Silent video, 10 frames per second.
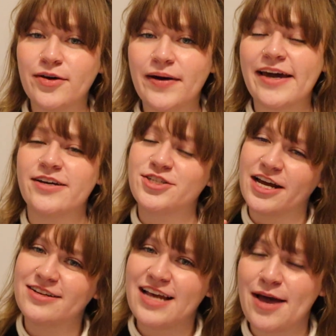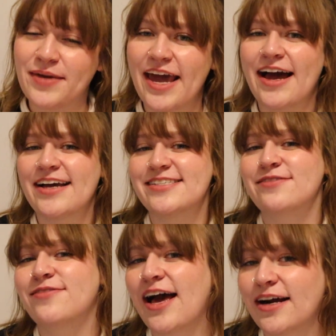the way, shout out to MK Ice
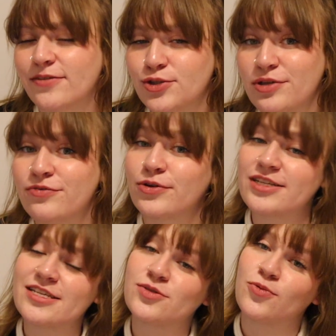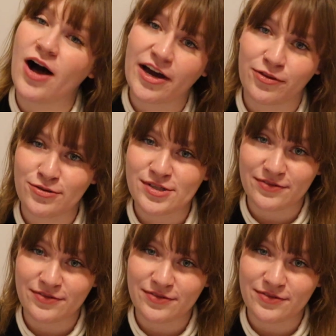and Fire for doing voiceless walkthroughs